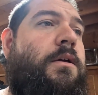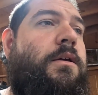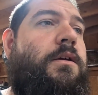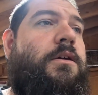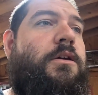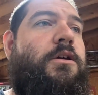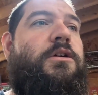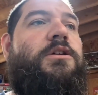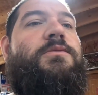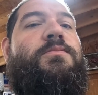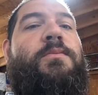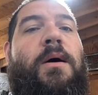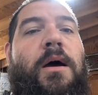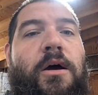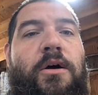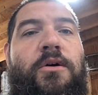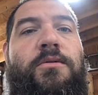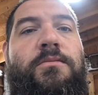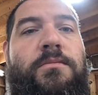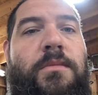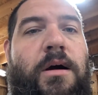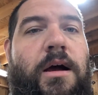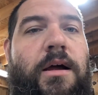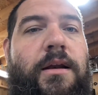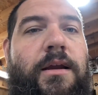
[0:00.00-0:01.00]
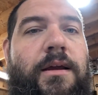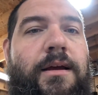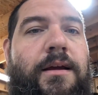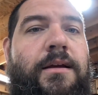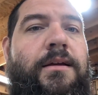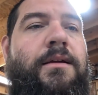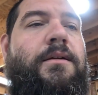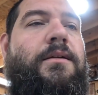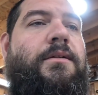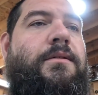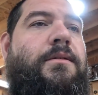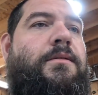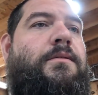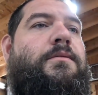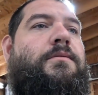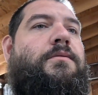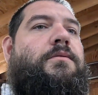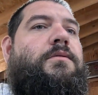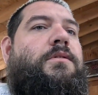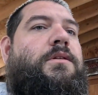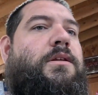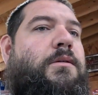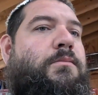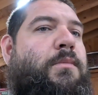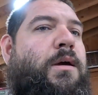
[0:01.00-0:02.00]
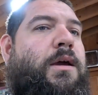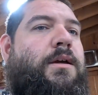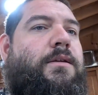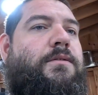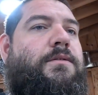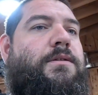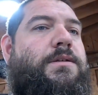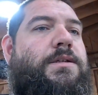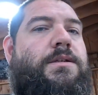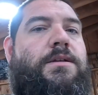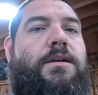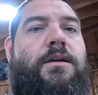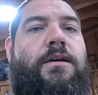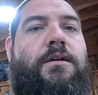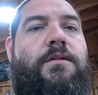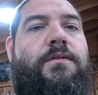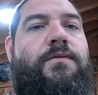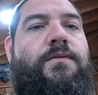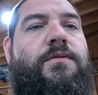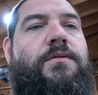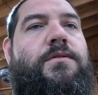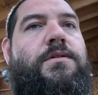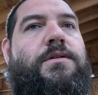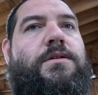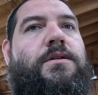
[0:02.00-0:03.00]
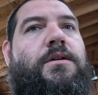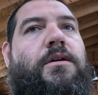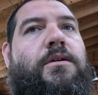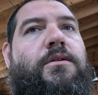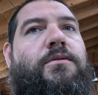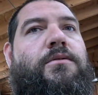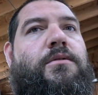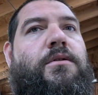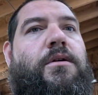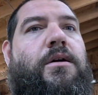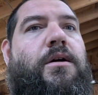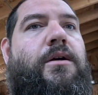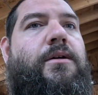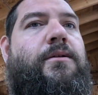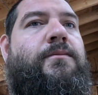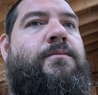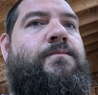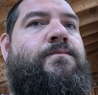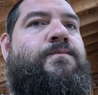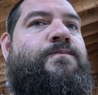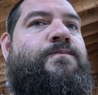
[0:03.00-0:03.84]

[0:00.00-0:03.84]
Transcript: use my own money to make the stuff. So